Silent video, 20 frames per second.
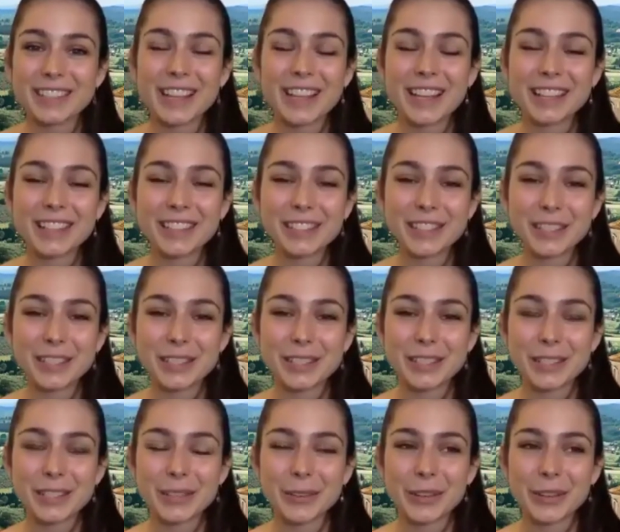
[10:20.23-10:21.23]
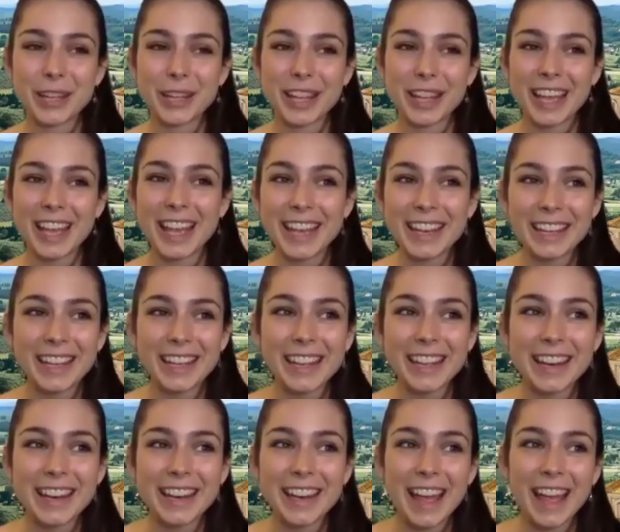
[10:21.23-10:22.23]
it's just
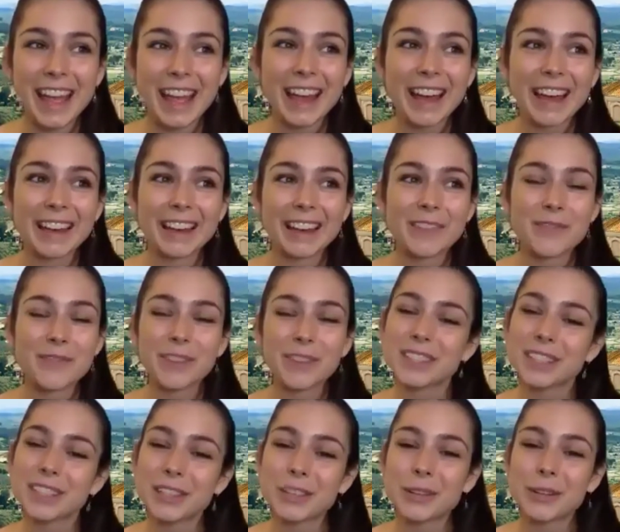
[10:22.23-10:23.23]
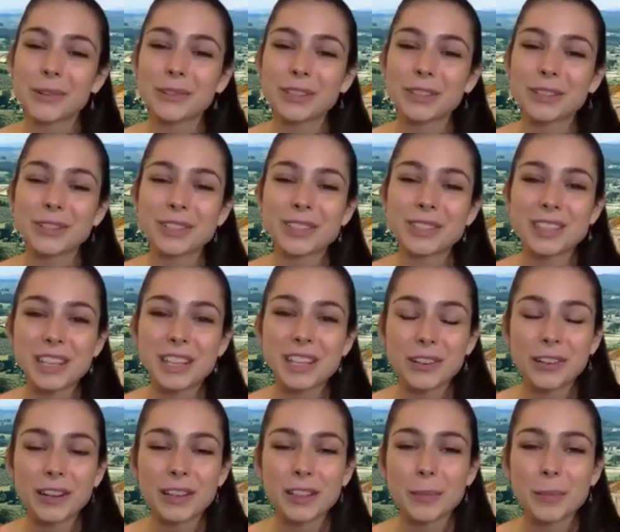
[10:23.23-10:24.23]
hidden and it feels like your own little
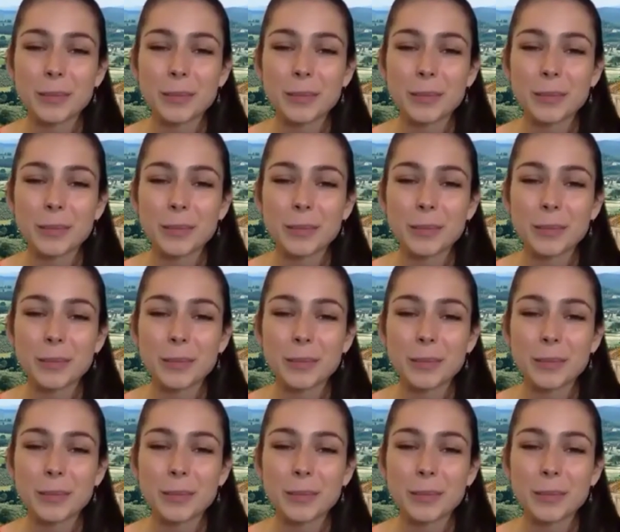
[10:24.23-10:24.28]
secret.